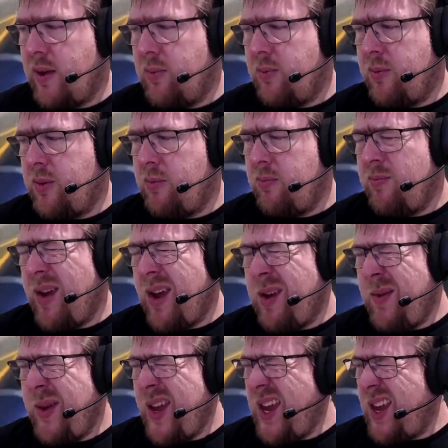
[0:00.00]

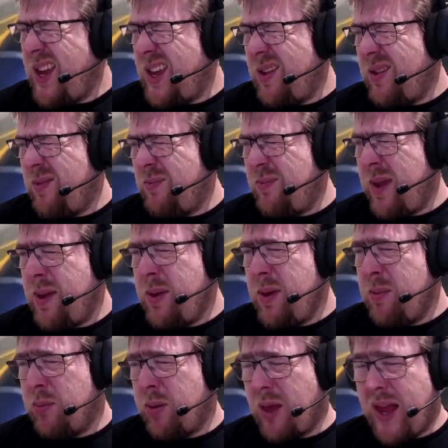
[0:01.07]
Maybe
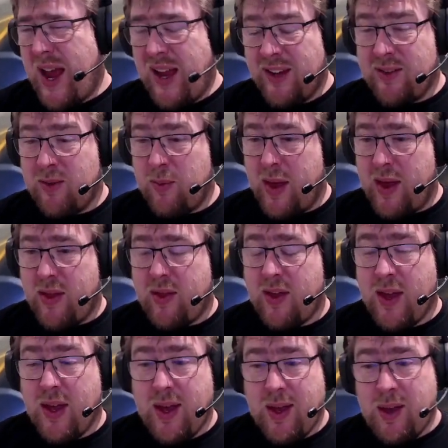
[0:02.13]
blacksmith,
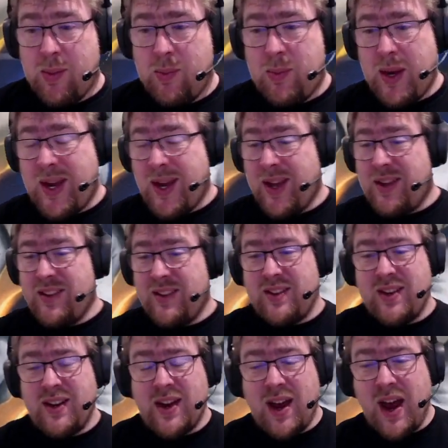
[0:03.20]
because
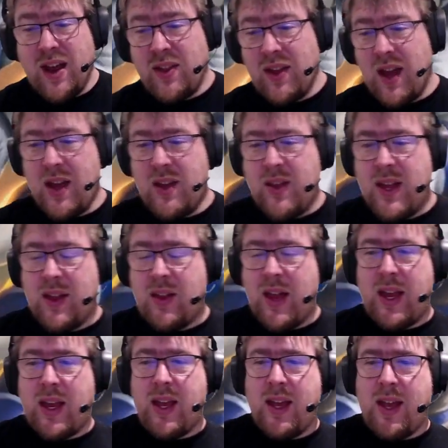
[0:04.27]
I think
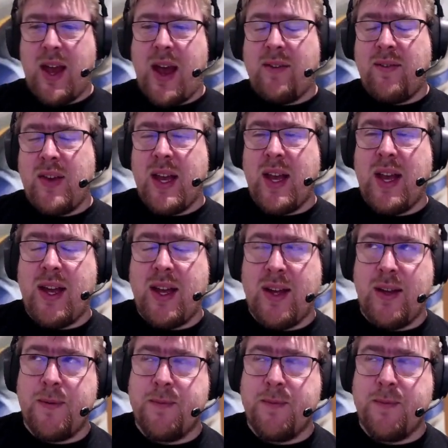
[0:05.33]
like having a